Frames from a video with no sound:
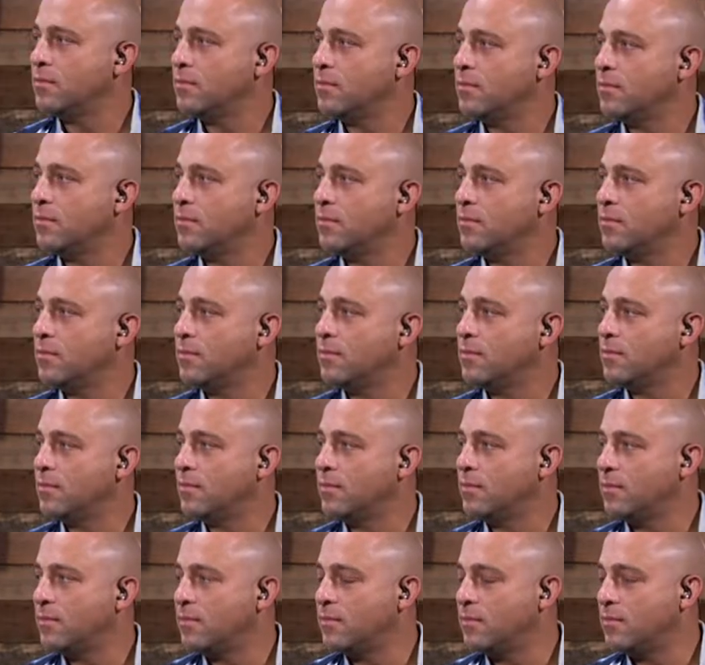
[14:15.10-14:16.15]

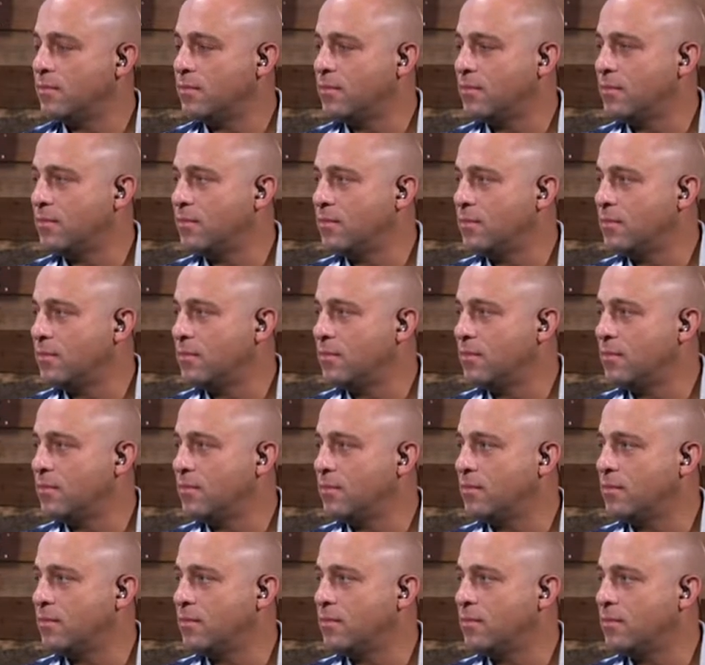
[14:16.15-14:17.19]

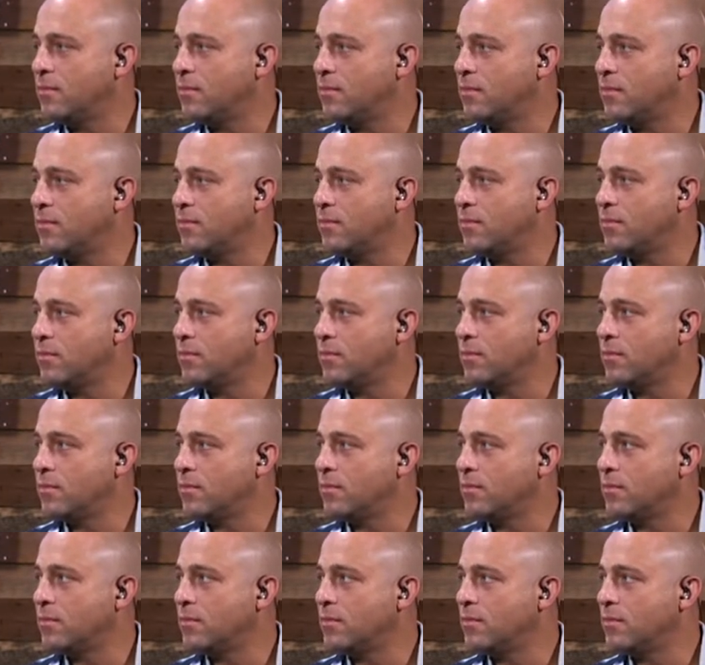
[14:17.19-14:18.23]

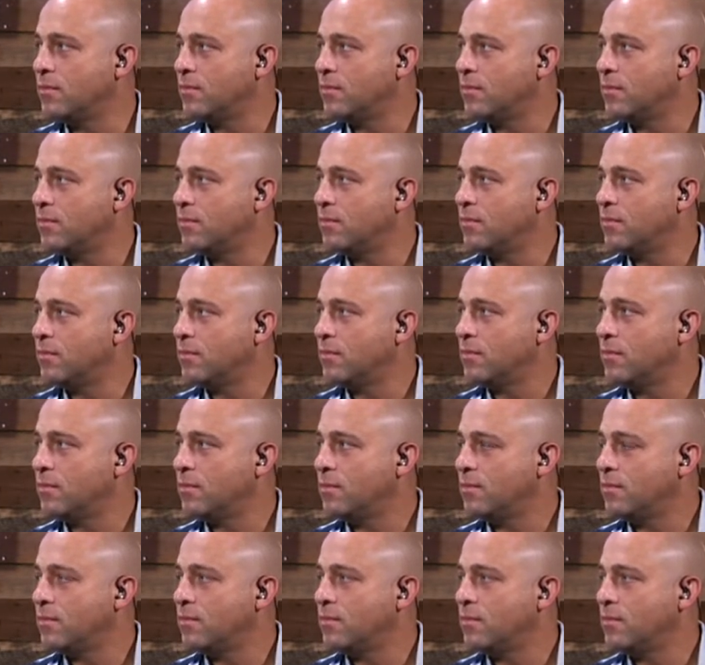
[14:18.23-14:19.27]

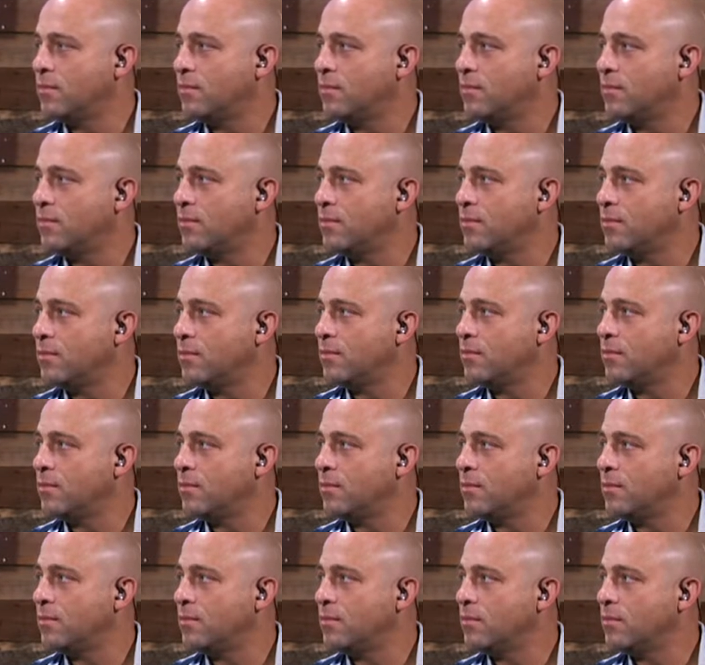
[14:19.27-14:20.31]

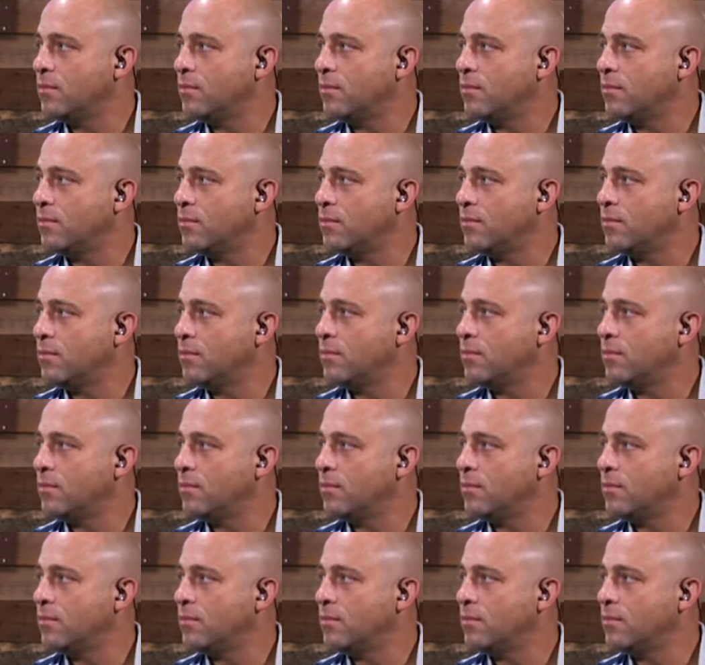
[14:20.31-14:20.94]
(silent)